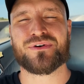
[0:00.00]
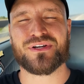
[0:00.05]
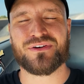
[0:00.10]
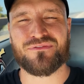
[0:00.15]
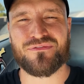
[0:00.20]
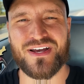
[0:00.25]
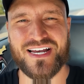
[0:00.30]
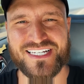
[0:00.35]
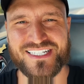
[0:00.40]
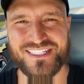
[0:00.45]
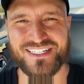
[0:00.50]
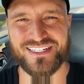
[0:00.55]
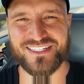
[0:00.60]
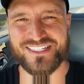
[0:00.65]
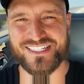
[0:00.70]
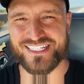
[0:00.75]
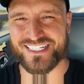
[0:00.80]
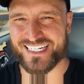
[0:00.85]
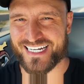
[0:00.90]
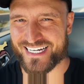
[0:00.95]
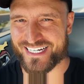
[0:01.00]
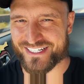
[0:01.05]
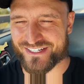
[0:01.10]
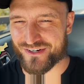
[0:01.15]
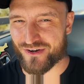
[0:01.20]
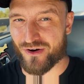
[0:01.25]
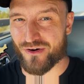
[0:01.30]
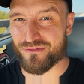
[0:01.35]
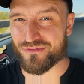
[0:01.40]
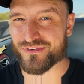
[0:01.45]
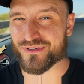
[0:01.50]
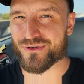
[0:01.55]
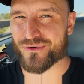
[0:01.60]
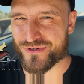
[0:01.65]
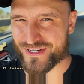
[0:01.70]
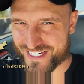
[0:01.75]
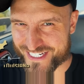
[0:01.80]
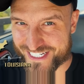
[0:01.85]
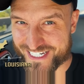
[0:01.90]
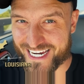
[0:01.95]
infested state of
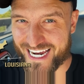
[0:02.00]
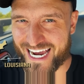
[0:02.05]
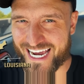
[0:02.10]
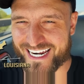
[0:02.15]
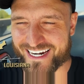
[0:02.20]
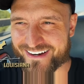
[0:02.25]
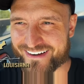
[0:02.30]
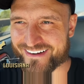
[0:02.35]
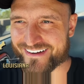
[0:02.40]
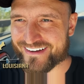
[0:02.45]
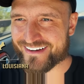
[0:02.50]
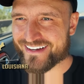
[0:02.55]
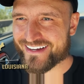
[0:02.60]
Louisiana.